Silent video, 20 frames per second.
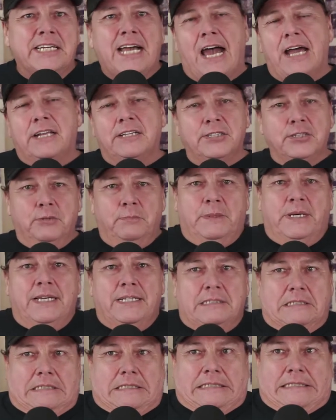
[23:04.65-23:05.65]
out a little
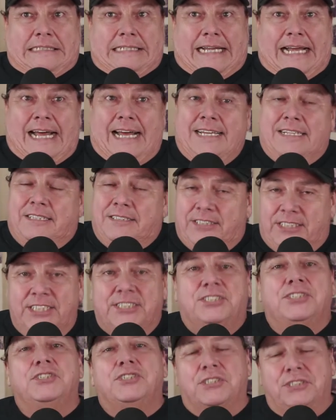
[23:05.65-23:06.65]
bit?
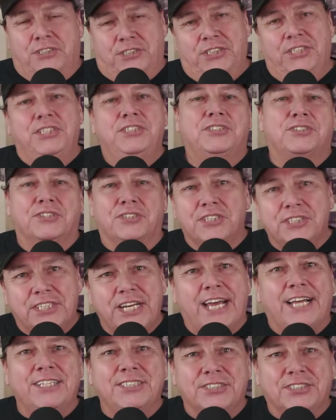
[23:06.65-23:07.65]
These are the
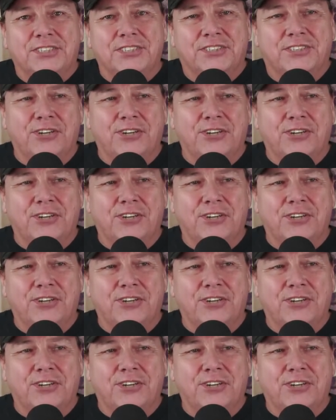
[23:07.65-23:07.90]
challenges.